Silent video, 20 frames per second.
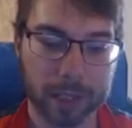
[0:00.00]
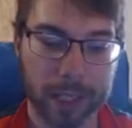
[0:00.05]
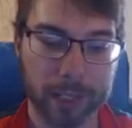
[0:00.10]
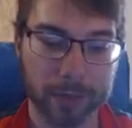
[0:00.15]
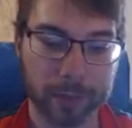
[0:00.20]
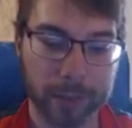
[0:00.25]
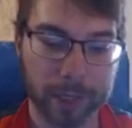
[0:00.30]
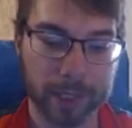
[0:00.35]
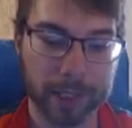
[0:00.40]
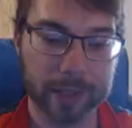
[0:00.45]
I
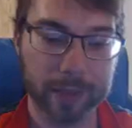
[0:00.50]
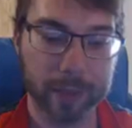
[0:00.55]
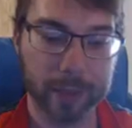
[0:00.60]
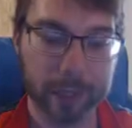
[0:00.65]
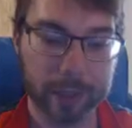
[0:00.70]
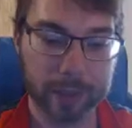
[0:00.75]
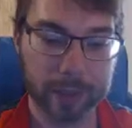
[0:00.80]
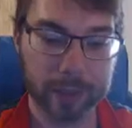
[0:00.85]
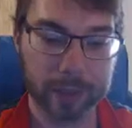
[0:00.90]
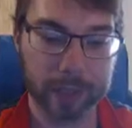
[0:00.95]
really
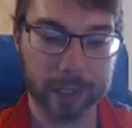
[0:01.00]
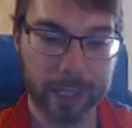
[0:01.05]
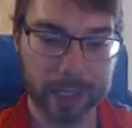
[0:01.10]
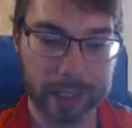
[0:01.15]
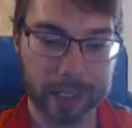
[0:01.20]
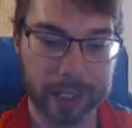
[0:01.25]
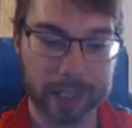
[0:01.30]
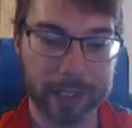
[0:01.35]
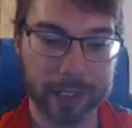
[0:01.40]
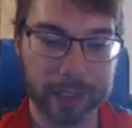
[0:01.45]
wish
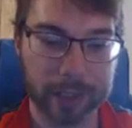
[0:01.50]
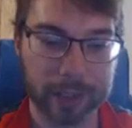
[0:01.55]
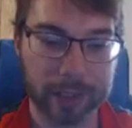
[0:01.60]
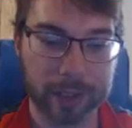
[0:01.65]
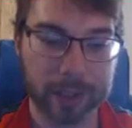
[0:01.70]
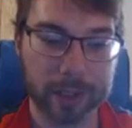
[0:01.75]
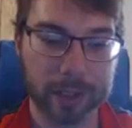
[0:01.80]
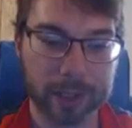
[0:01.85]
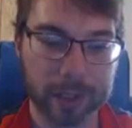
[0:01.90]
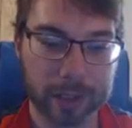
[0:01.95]
that I
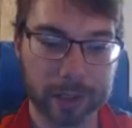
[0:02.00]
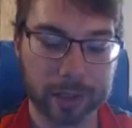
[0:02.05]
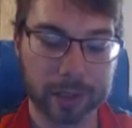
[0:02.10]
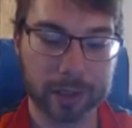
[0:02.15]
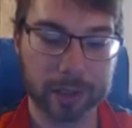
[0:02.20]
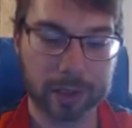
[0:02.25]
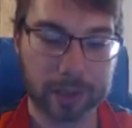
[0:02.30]
could...